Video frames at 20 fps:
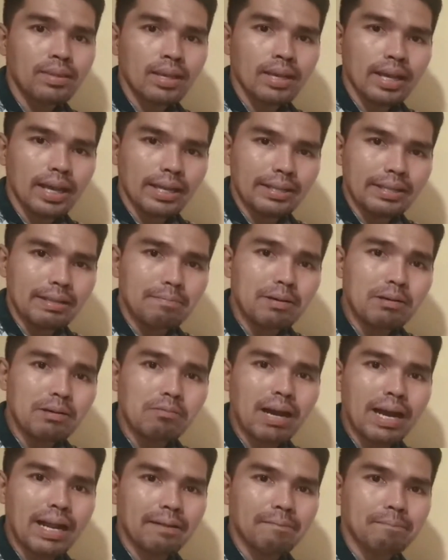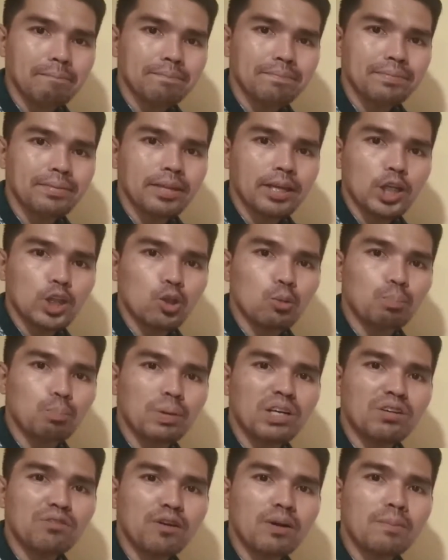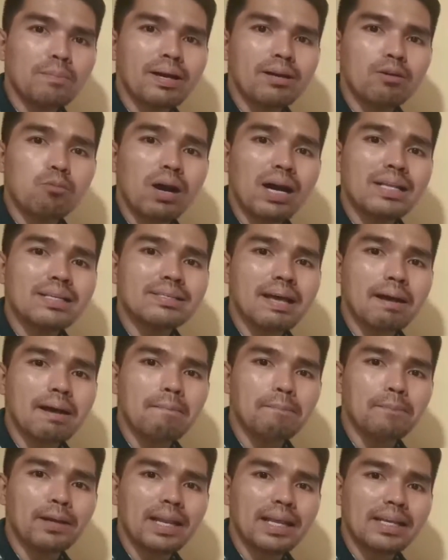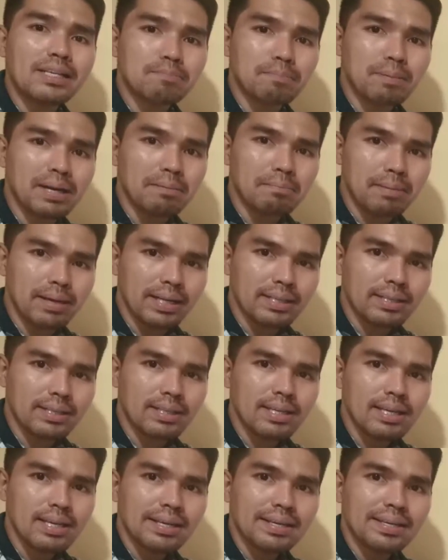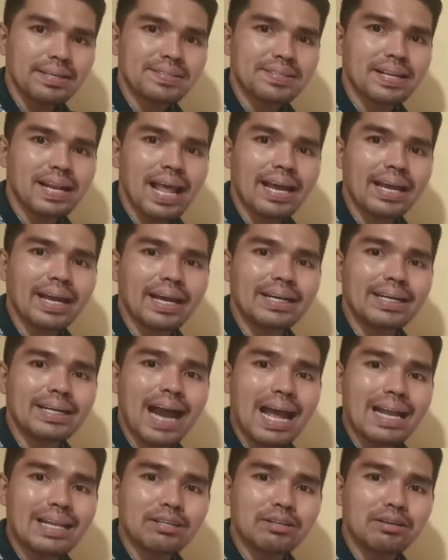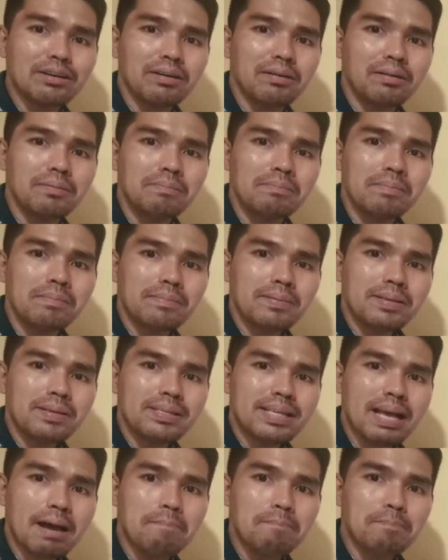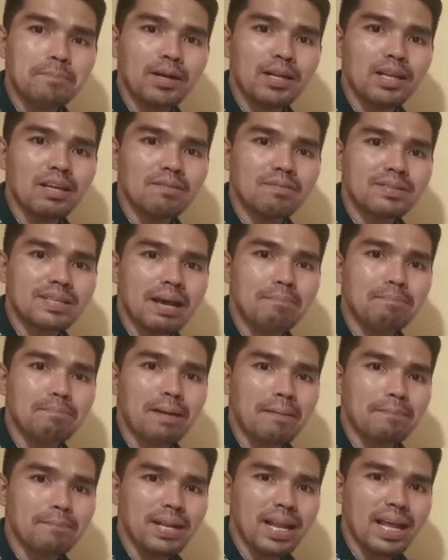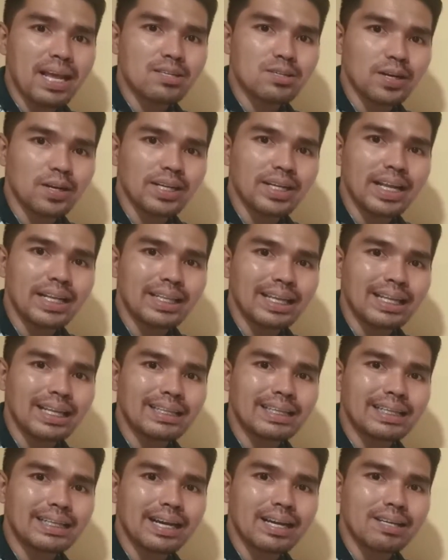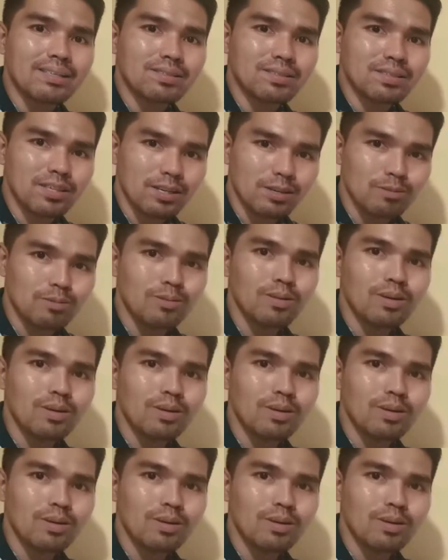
And number one, to perform a one sample experiment, select a random sample of some population that interests you,